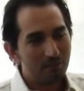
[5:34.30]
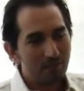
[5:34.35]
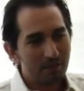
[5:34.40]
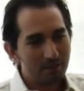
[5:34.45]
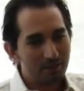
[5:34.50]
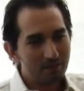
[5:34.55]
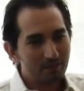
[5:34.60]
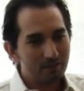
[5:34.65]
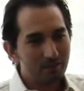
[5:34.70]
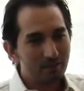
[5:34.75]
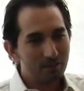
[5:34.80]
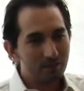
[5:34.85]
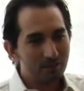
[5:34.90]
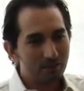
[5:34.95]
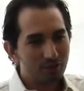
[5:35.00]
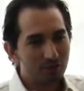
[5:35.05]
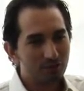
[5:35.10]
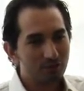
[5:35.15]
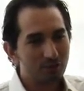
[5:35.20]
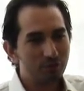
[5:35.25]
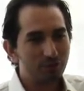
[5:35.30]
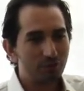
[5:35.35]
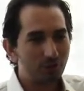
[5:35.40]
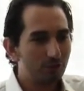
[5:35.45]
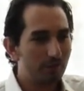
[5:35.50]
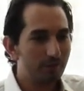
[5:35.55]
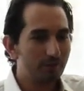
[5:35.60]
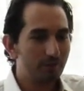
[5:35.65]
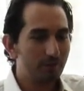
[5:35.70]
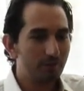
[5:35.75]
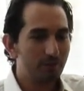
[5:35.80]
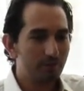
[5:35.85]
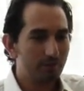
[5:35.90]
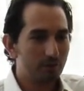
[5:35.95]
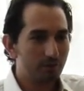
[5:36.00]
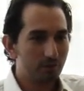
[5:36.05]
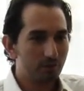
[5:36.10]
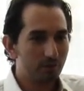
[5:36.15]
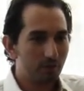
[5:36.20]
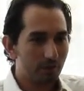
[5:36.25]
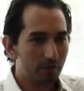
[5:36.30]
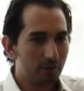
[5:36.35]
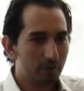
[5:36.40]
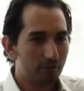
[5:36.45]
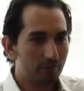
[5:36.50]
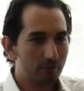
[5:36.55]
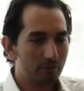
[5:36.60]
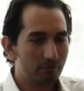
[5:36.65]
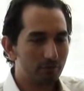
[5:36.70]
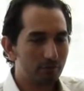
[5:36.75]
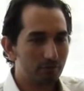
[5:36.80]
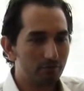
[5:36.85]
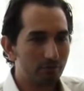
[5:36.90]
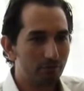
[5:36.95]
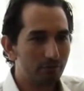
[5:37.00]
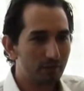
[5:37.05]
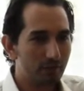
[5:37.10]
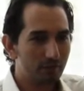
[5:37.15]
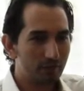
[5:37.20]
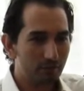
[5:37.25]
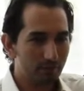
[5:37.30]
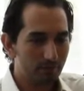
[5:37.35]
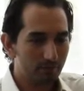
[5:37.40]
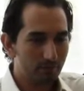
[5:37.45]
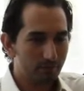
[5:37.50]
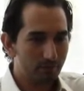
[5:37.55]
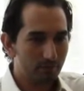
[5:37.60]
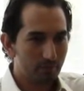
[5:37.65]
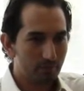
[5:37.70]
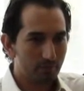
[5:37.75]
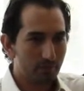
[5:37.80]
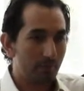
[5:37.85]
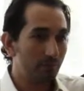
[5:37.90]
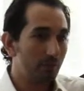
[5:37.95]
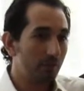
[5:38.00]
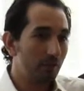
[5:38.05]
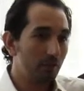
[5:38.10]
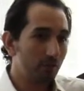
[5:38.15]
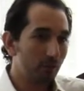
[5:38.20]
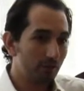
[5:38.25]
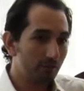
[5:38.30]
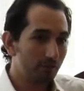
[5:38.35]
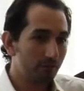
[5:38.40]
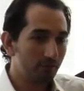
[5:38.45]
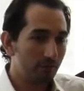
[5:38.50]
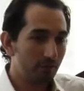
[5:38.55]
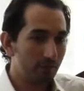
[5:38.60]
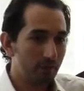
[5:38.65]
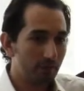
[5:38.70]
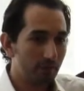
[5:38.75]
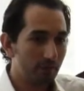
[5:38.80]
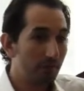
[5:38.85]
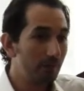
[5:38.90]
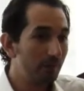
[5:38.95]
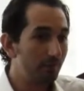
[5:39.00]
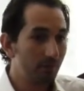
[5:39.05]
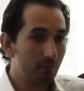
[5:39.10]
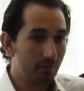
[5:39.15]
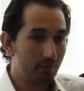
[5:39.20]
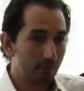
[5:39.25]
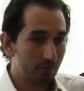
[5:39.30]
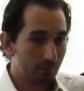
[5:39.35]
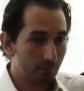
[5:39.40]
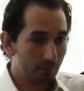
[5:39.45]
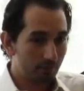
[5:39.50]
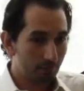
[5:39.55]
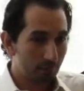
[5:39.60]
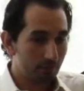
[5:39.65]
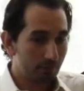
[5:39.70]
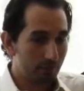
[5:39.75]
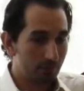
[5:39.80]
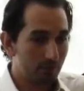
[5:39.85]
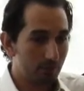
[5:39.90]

Basically, just to show everybody that cooking is really easy. It can be a lot of fun. Anybody can cook.